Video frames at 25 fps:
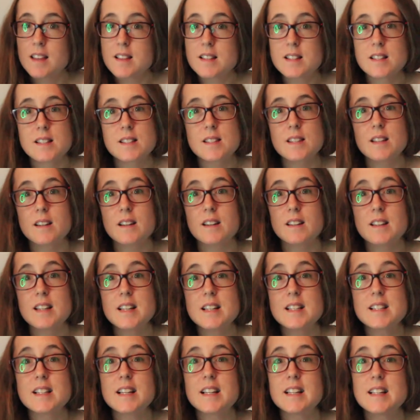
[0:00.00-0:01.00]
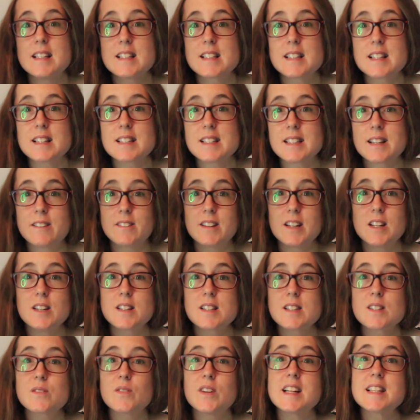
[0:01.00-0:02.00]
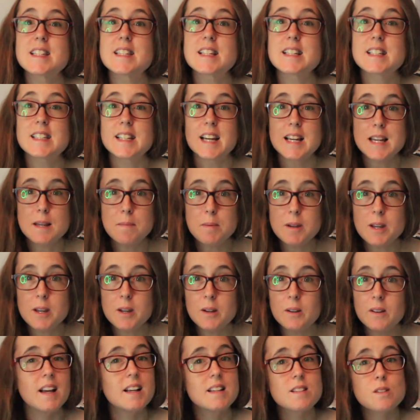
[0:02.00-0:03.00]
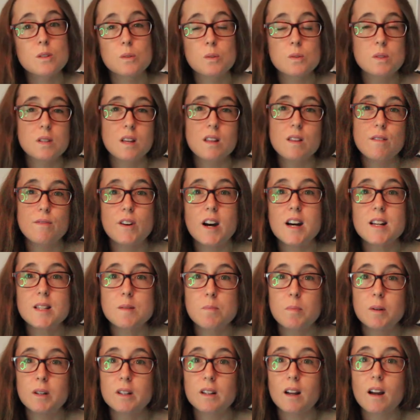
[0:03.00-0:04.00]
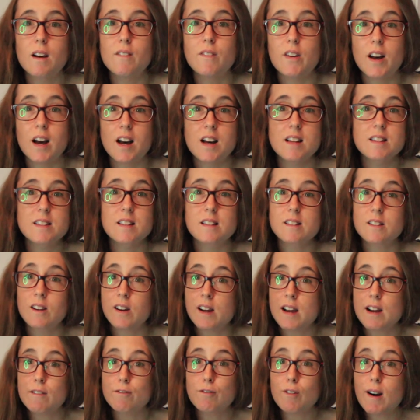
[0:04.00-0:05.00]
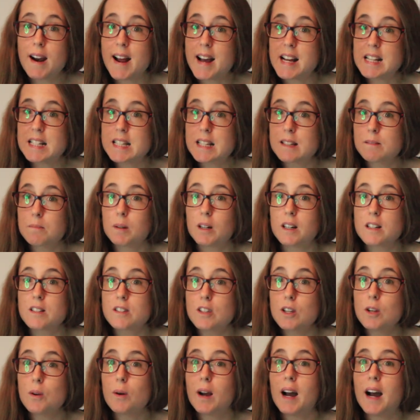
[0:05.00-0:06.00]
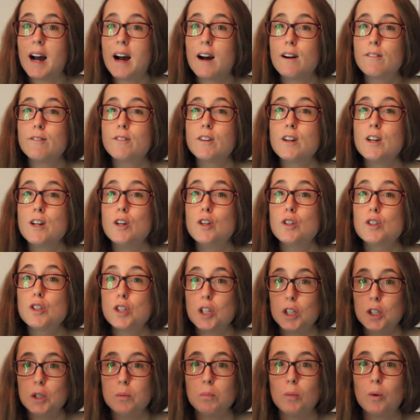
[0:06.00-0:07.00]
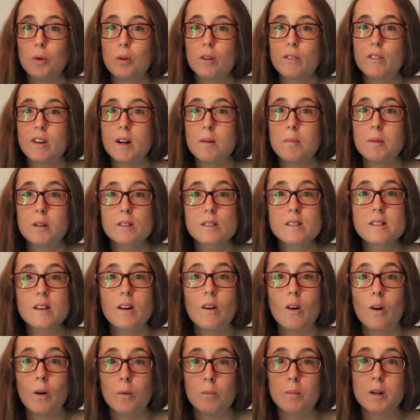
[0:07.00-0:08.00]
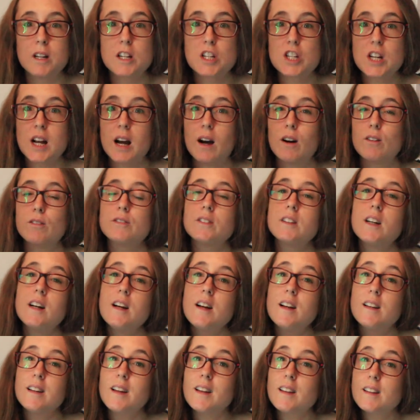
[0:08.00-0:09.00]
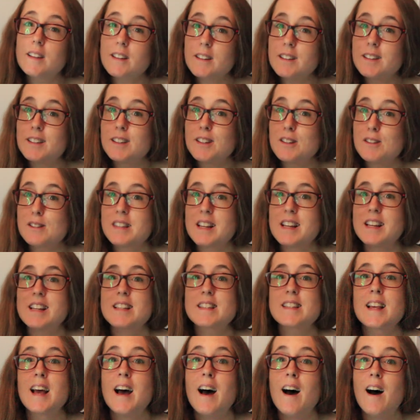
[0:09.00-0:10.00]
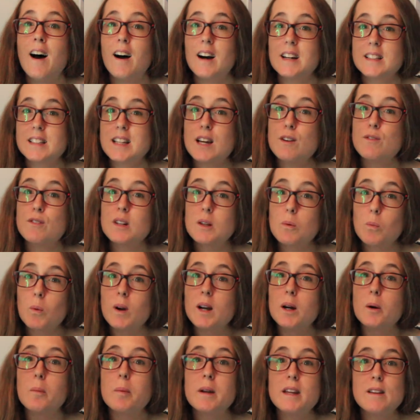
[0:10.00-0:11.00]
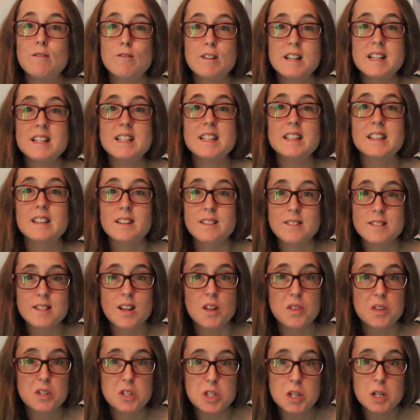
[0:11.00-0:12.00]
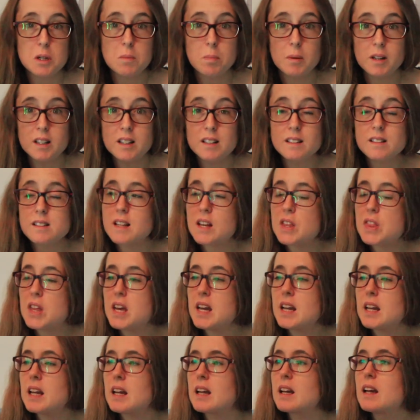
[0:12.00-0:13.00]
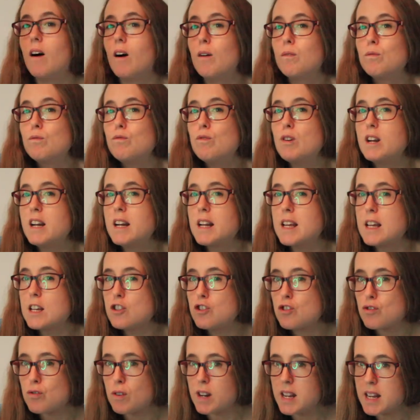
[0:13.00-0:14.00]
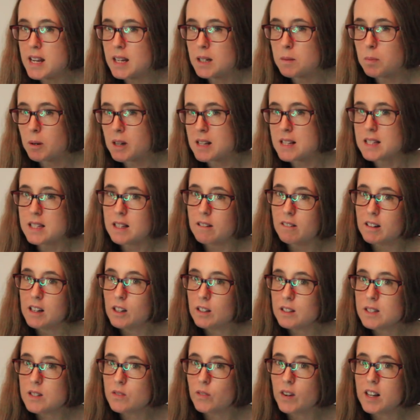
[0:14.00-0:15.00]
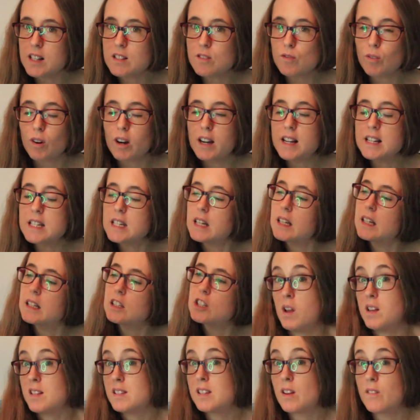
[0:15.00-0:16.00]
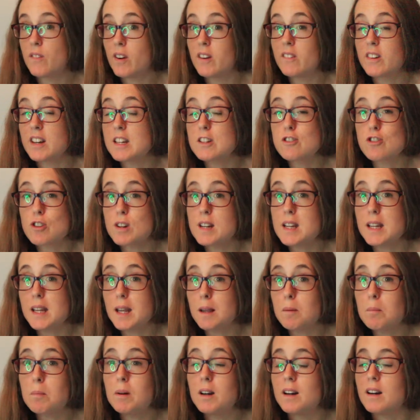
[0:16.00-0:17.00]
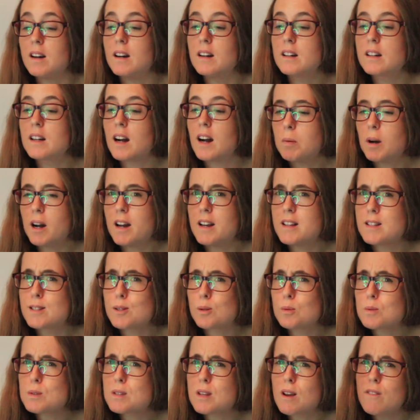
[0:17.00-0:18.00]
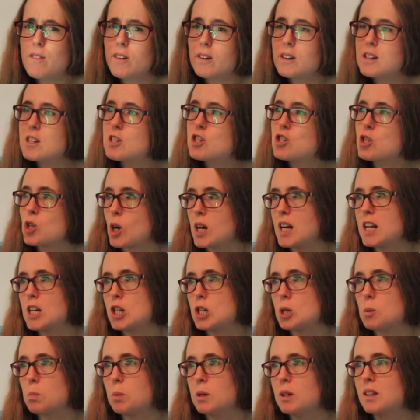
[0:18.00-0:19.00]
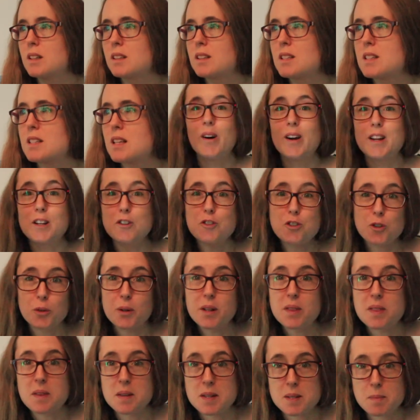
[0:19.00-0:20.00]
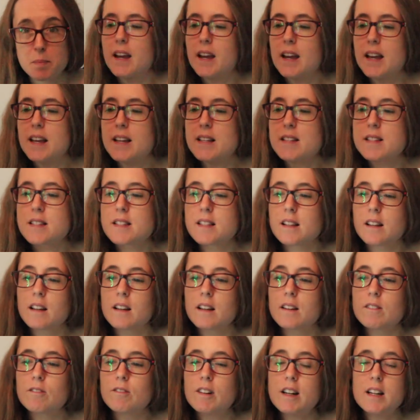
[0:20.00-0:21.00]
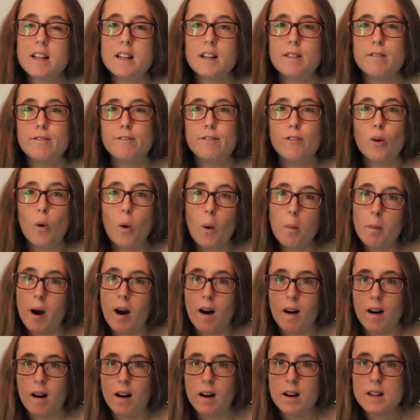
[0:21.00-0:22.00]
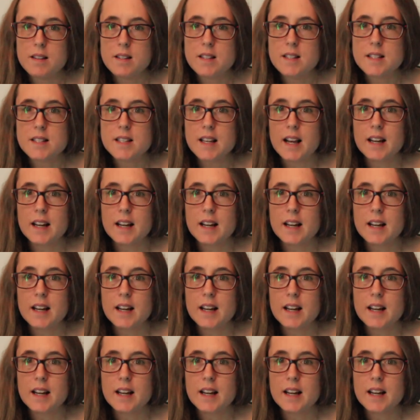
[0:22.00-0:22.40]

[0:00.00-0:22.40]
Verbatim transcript: This is, the, this is Siri Hustvedt's debut, and it's also the first book of hers that I have read, but I do have two more of her books on my shelf. Now the good news is I definitely will be reading those other two books, I think. I'm really intrigued by Siri Hustvedt's writing. It's a very intriguing book, but it's also a very strange book. I enjoyed this. It's written in four parts,